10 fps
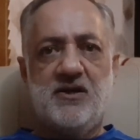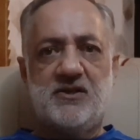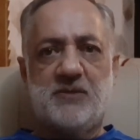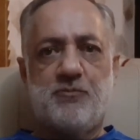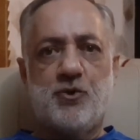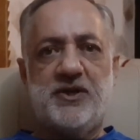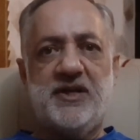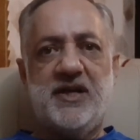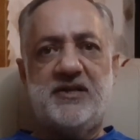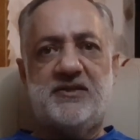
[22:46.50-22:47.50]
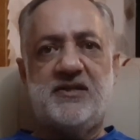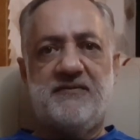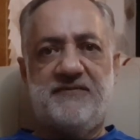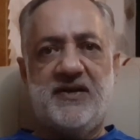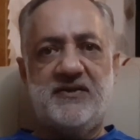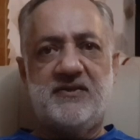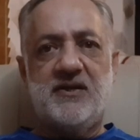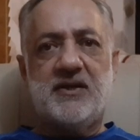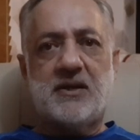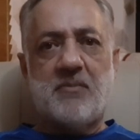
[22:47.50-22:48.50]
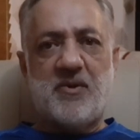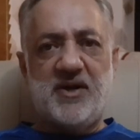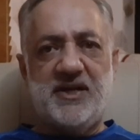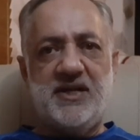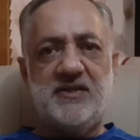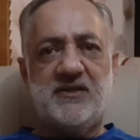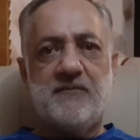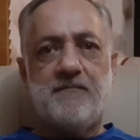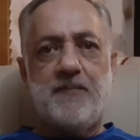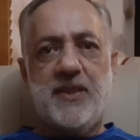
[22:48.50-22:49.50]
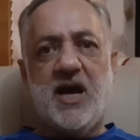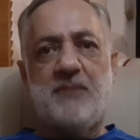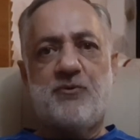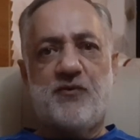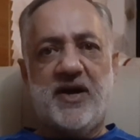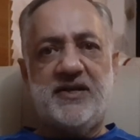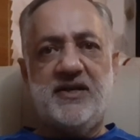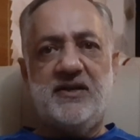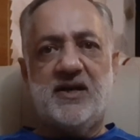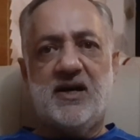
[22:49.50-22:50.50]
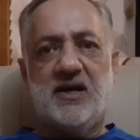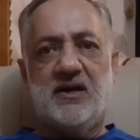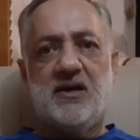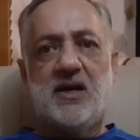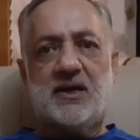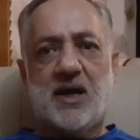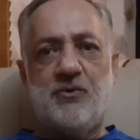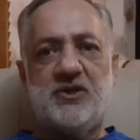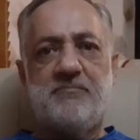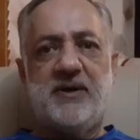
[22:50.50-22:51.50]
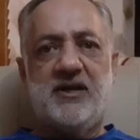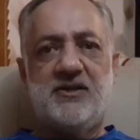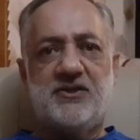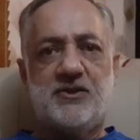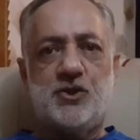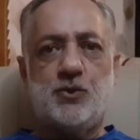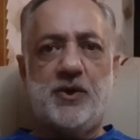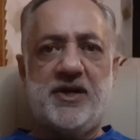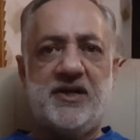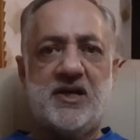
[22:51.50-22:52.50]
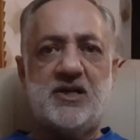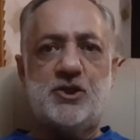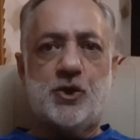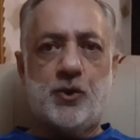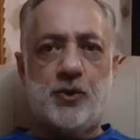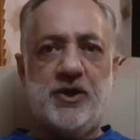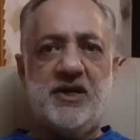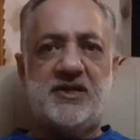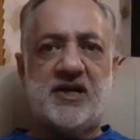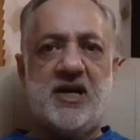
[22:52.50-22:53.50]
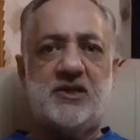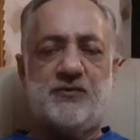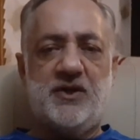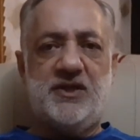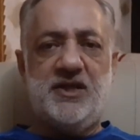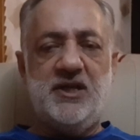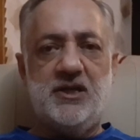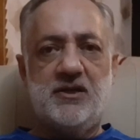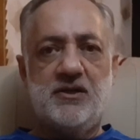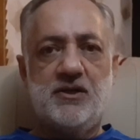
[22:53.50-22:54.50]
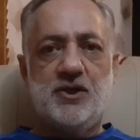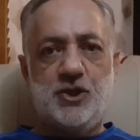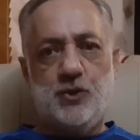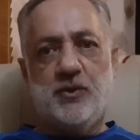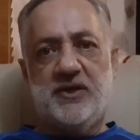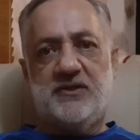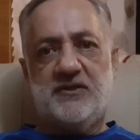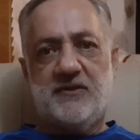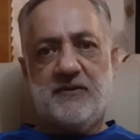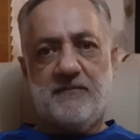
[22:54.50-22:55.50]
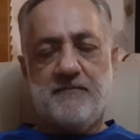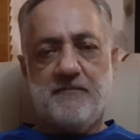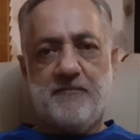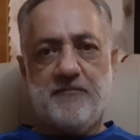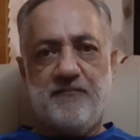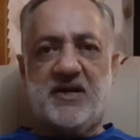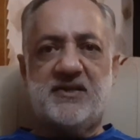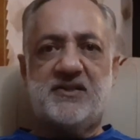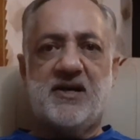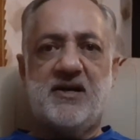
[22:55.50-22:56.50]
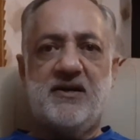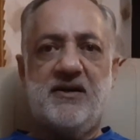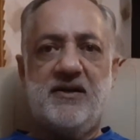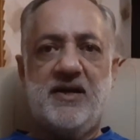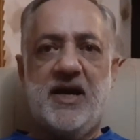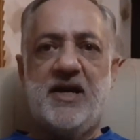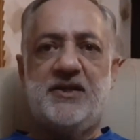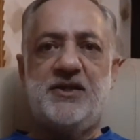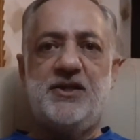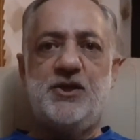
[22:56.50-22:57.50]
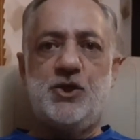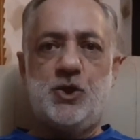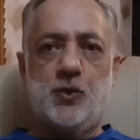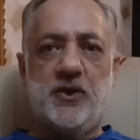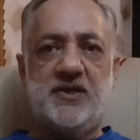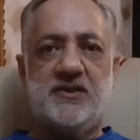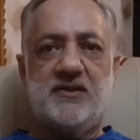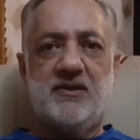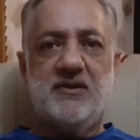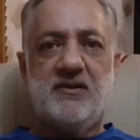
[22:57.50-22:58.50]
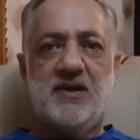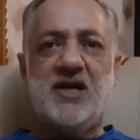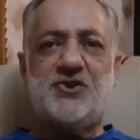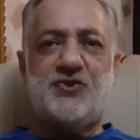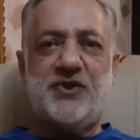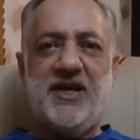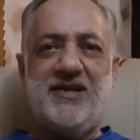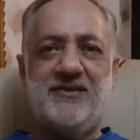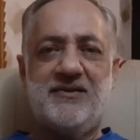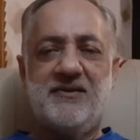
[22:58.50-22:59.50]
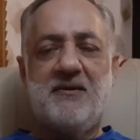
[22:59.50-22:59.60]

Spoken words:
supporting its defense capabilities and providing a counterbalance to India's growing ties with the US. Pakistan and the US, a strained